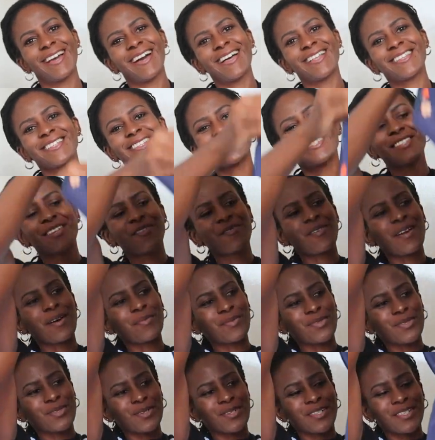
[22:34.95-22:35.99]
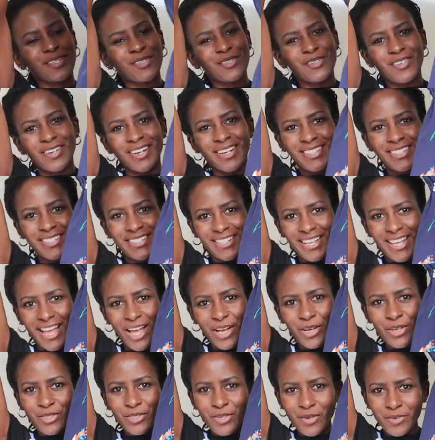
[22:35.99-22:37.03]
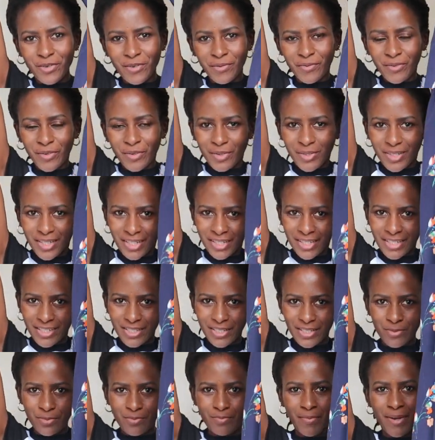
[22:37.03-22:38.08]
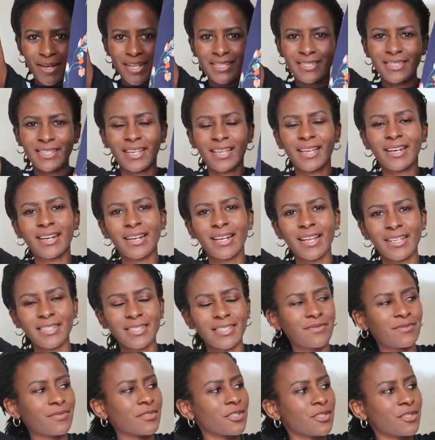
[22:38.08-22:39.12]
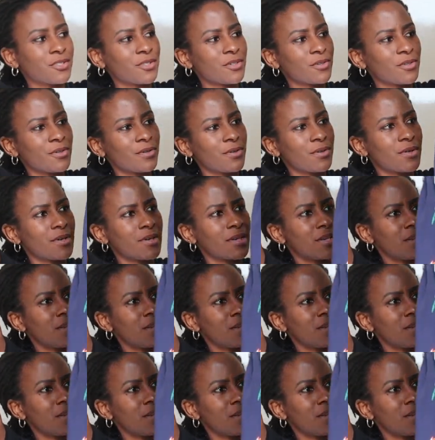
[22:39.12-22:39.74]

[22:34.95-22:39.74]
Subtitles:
This is the Rhapsody dress. I also reviewed it. It's my second last video.